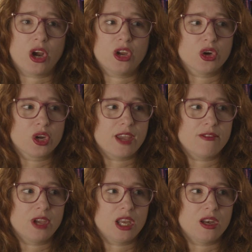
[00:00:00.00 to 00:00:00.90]
where you're
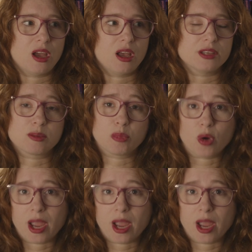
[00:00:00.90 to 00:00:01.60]
given some